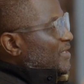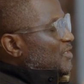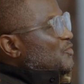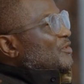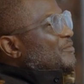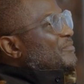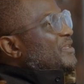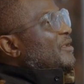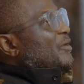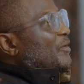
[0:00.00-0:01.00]
He taught
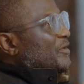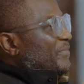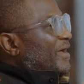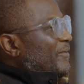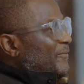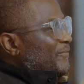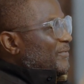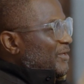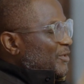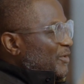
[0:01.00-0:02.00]
me a lot about,
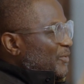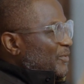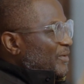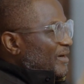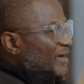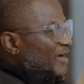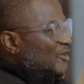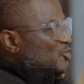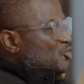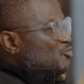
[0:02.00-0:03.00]

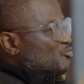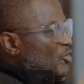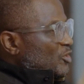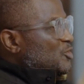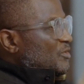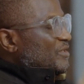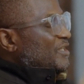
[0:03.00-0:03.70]
structure.